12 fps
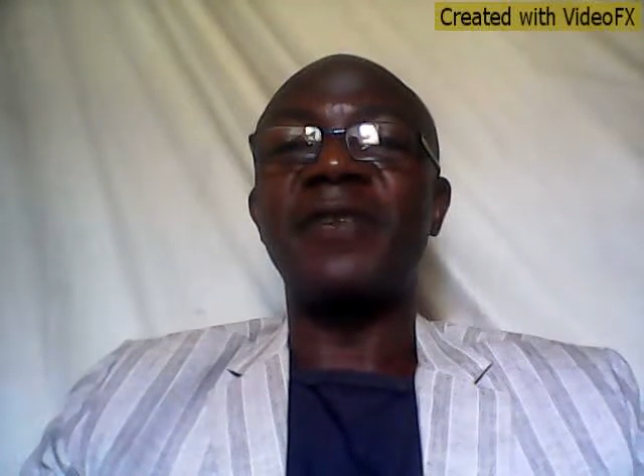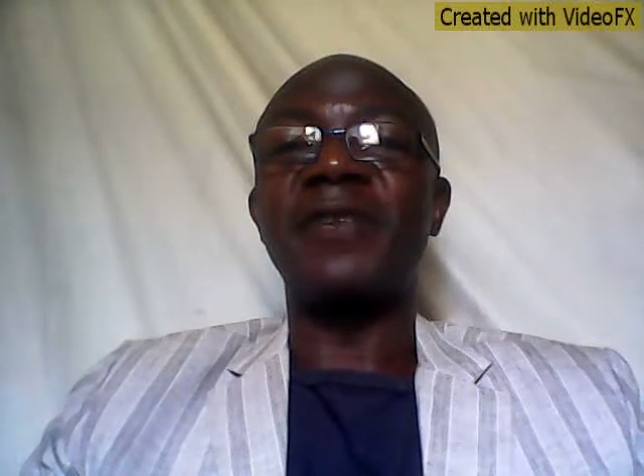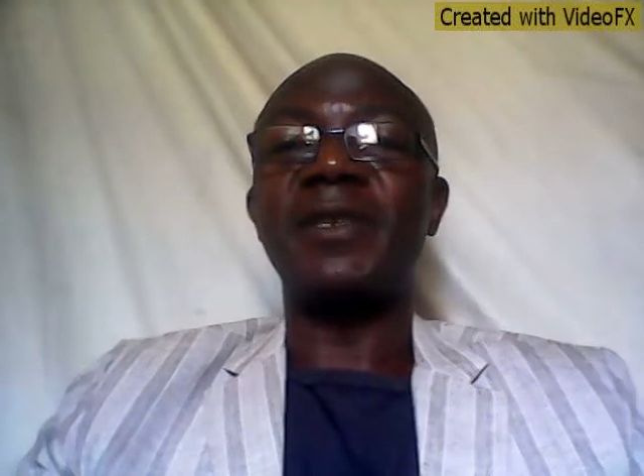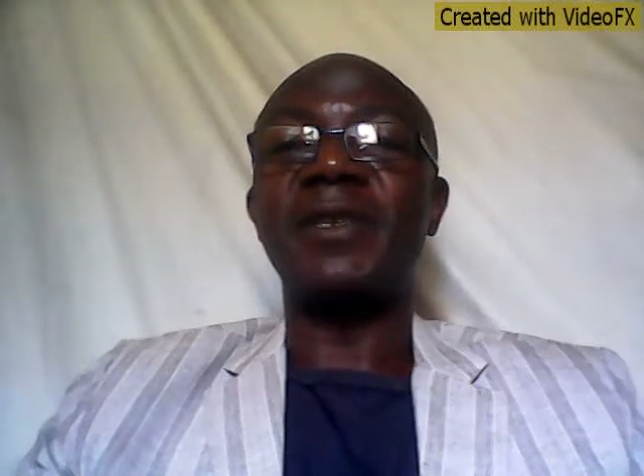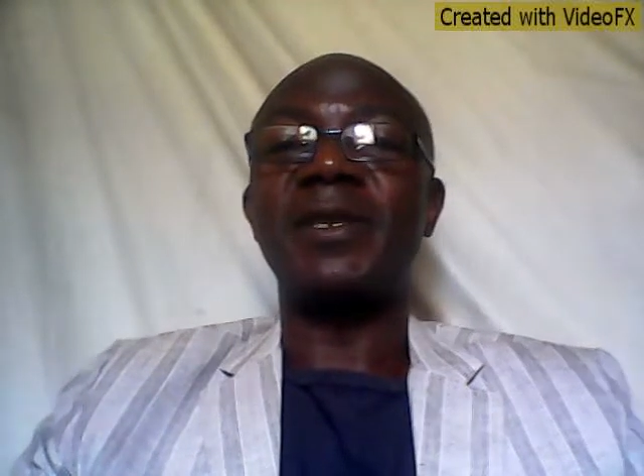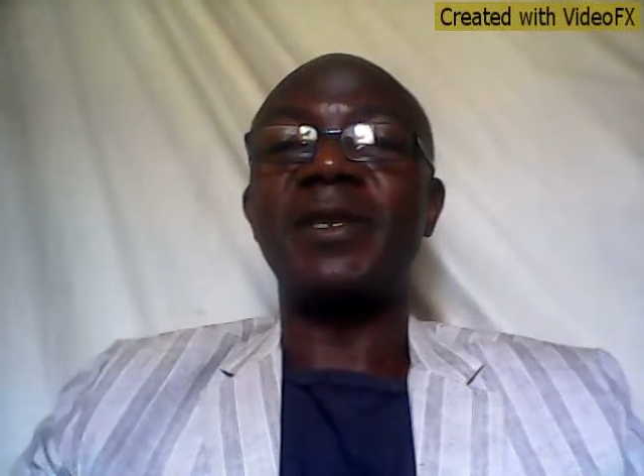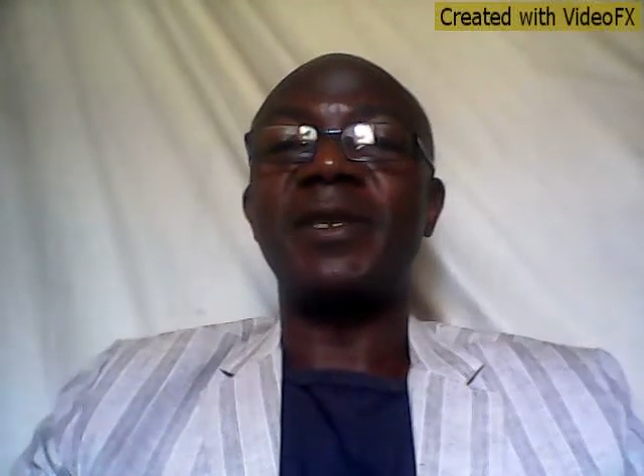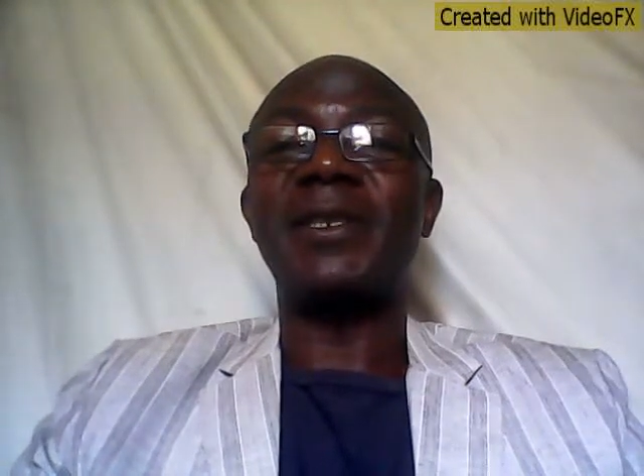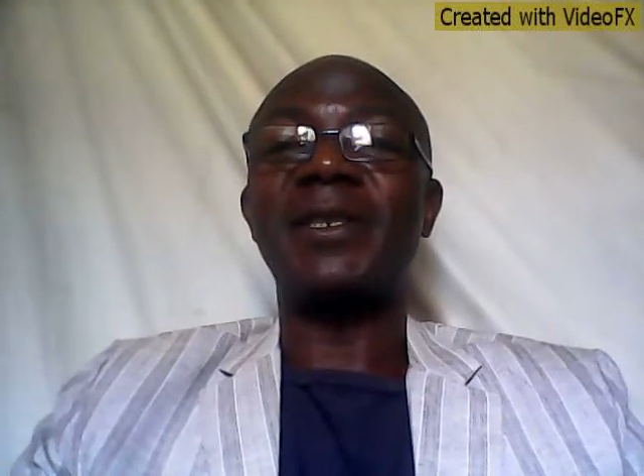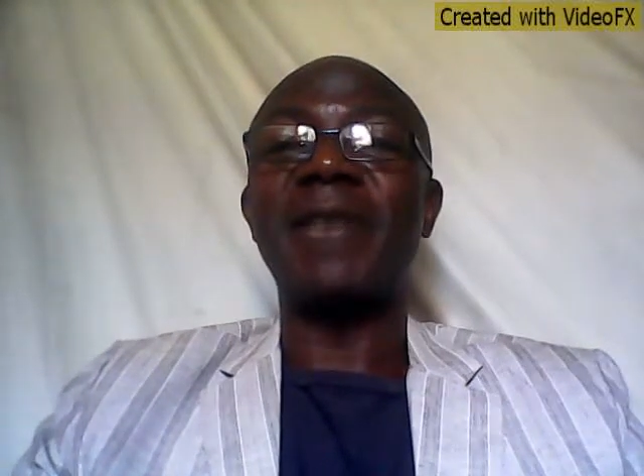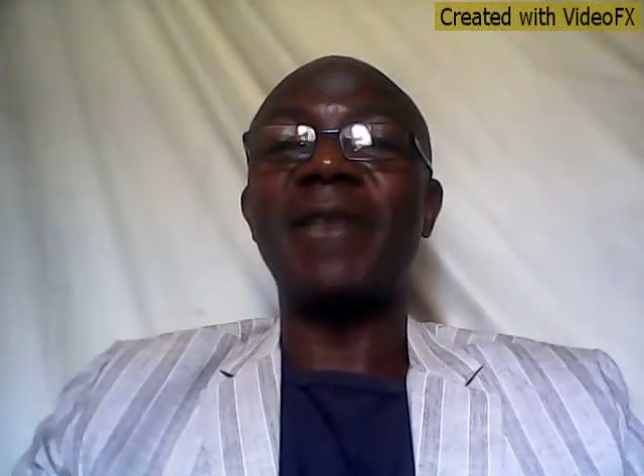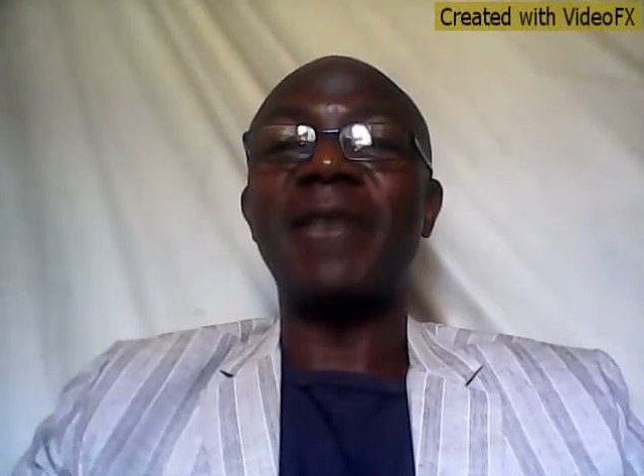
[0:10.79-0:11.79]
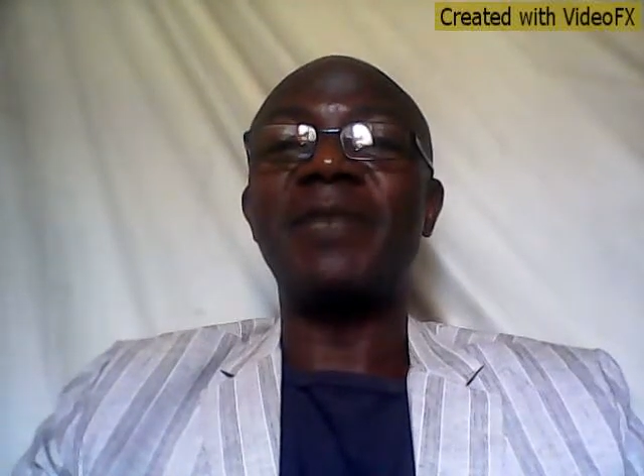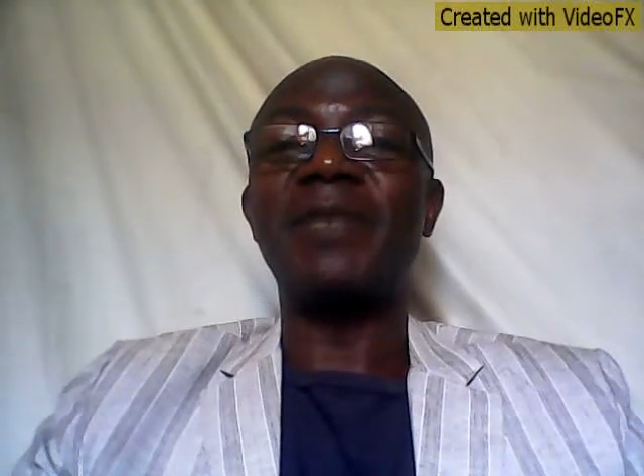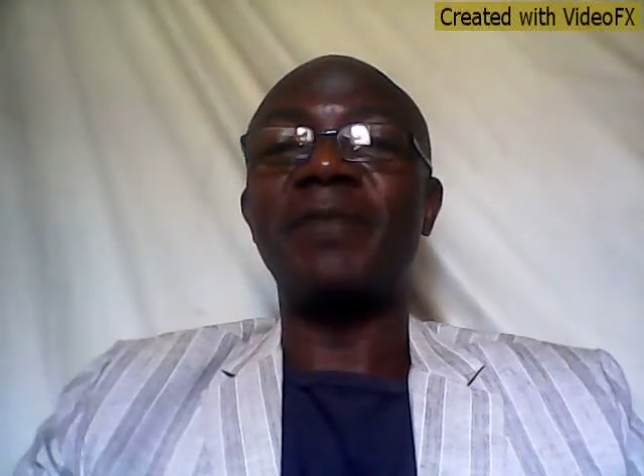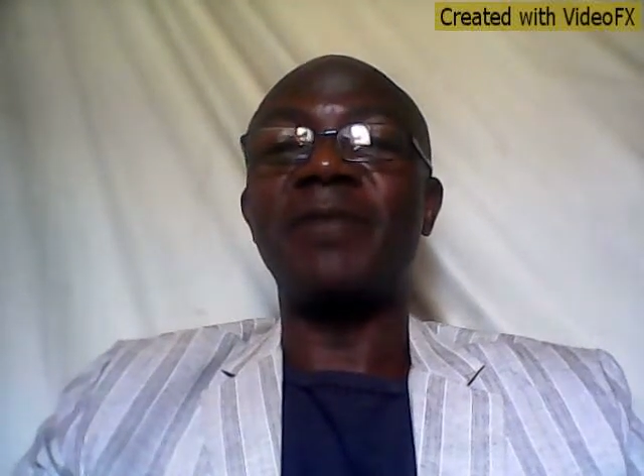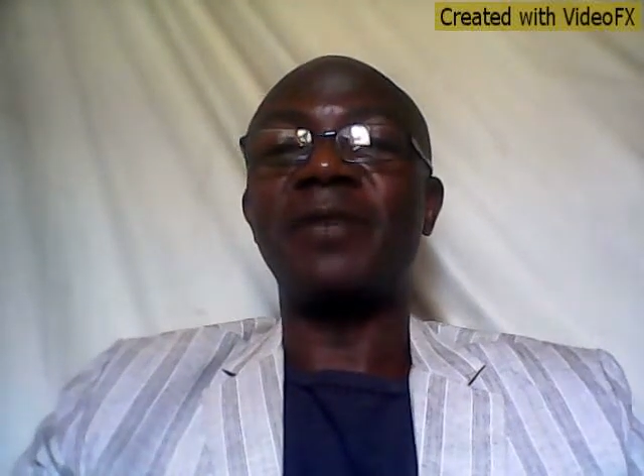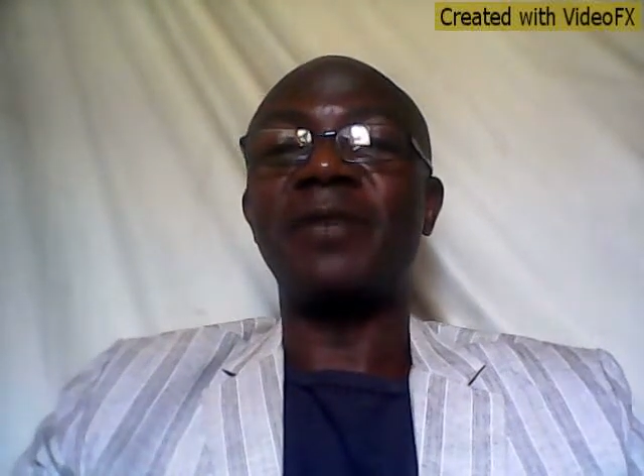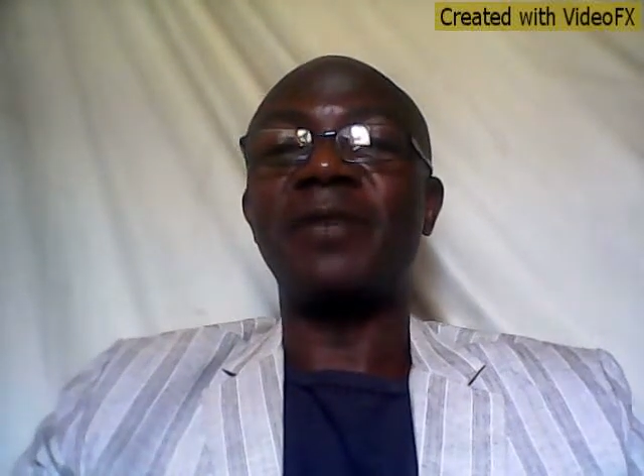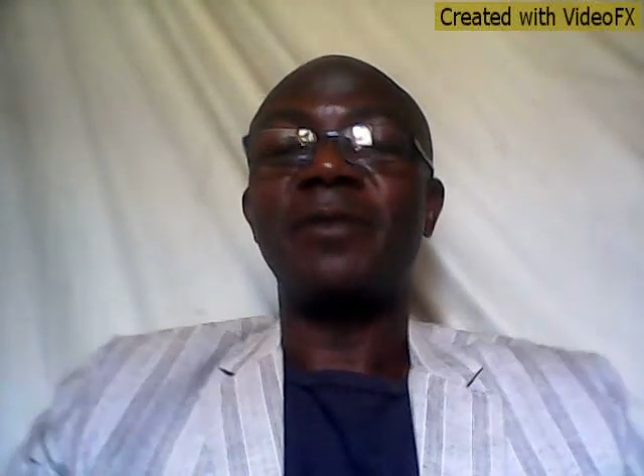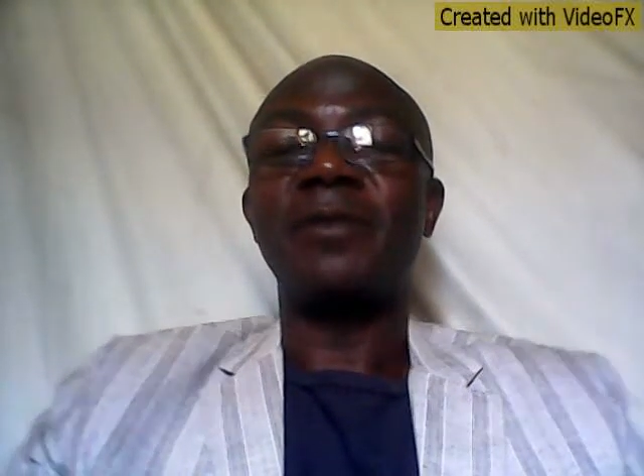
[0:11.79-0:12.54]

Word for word: is timetabling,